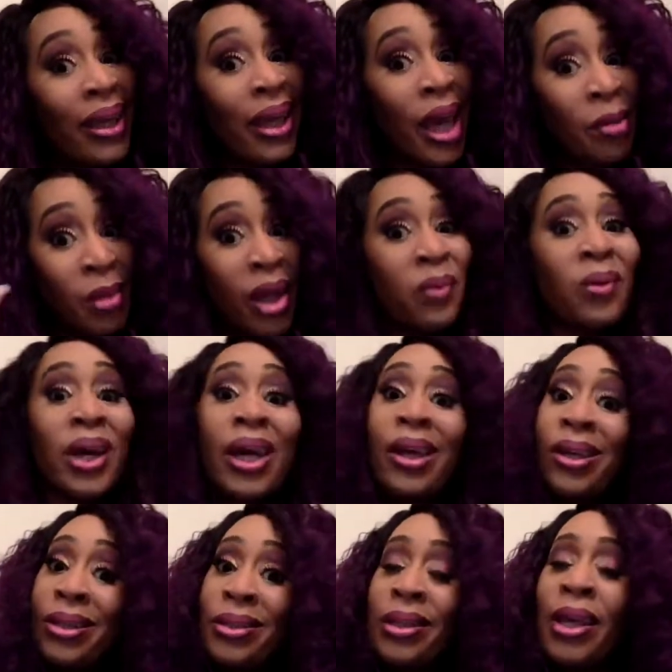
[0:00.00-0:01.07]
came that way
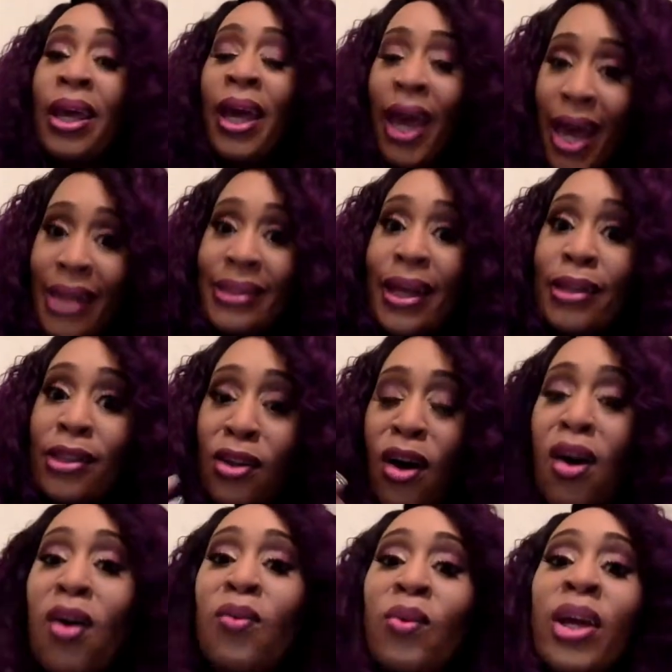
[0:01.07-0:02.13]
because as I
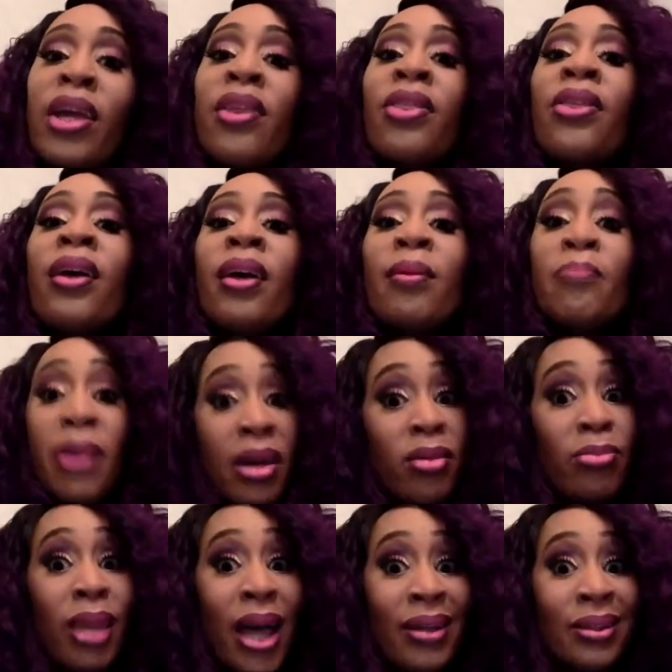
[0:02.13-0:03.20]
saw with
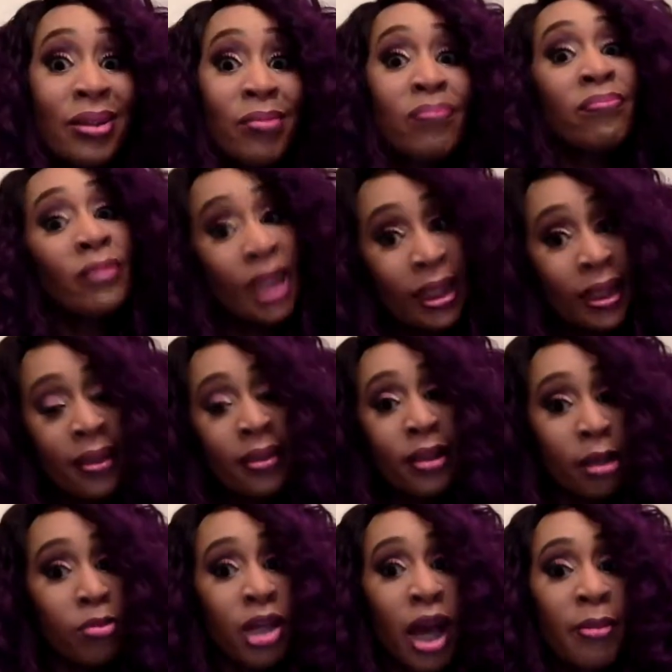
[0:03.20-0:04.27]
Petal Blossom,
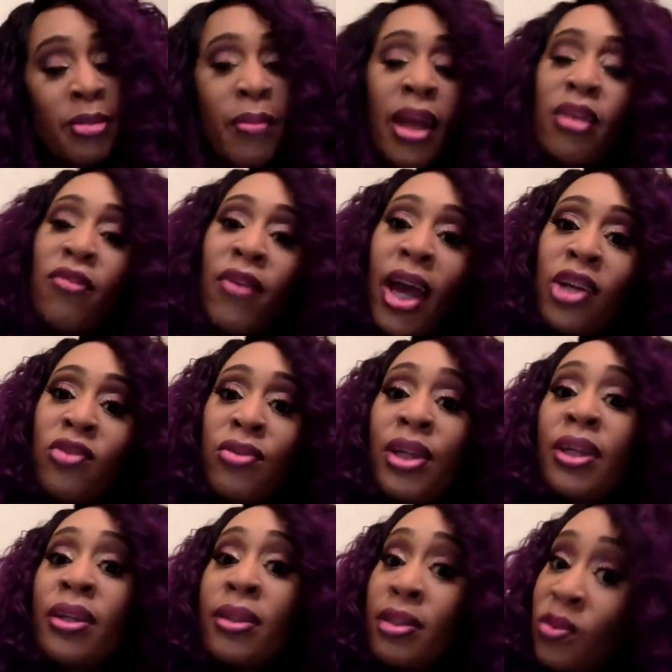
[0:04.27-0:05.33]
sometimes
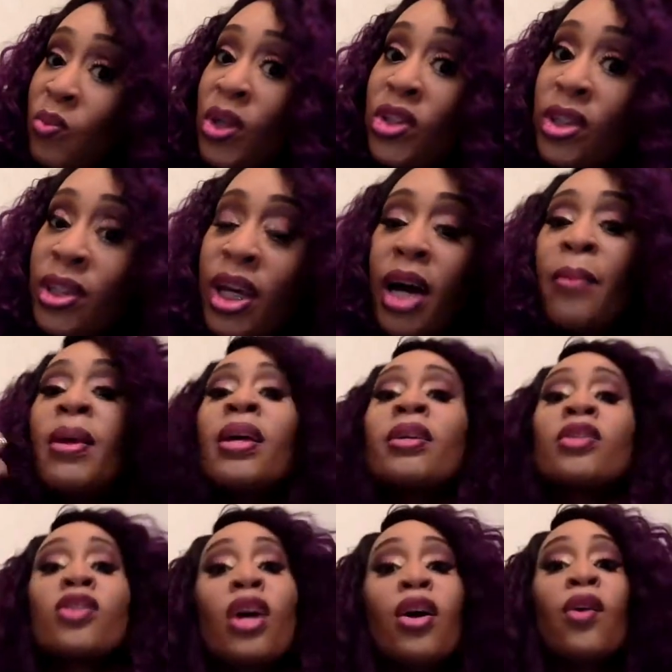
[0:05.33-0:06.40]
manufacturing switches up.
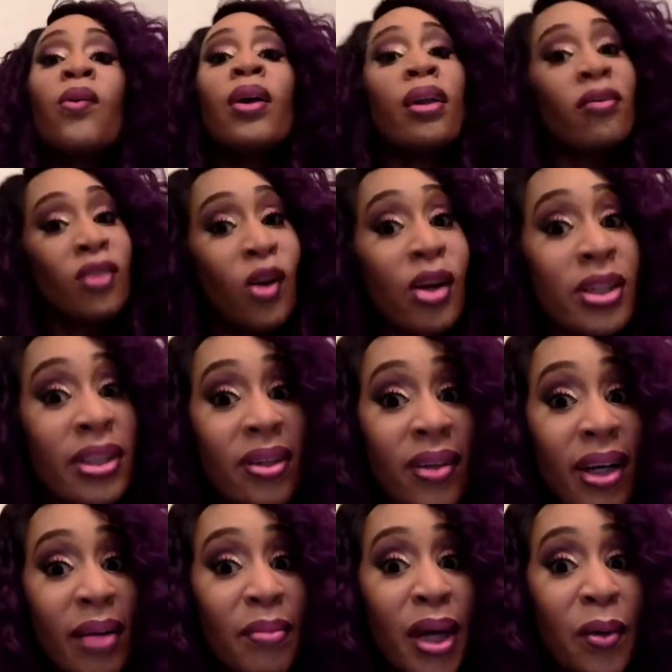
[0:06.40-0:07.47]
So if yours
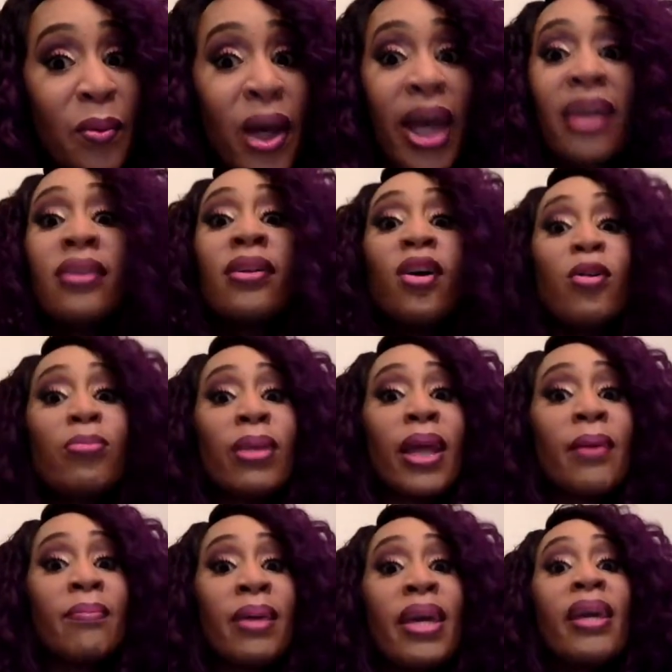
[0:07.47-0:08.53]
don't come that way, don't
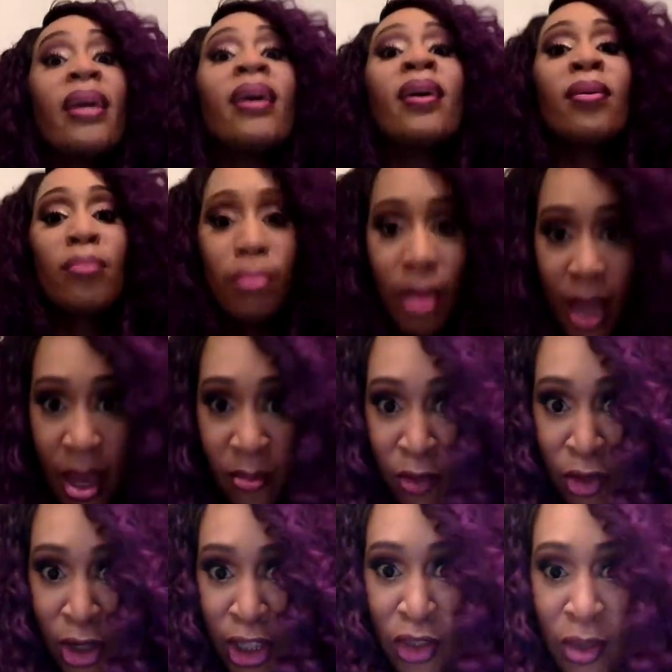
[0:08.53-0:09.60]
blame me, blame
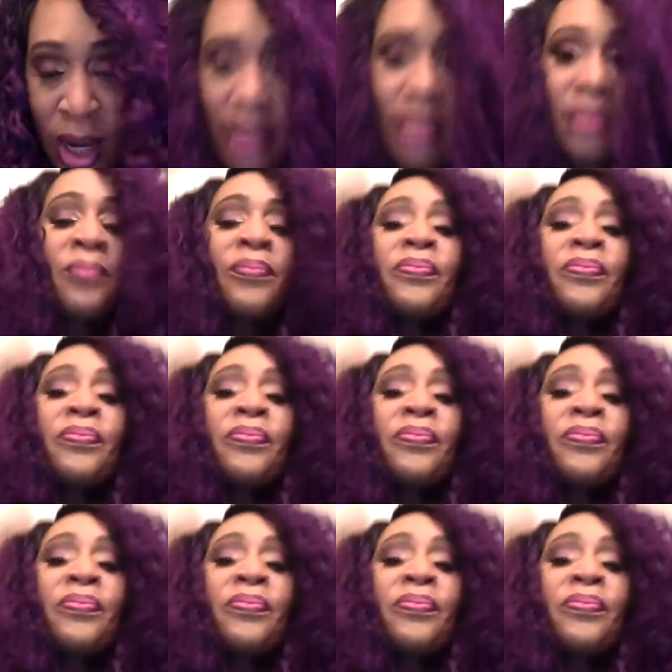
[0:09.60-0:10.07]
Freetress.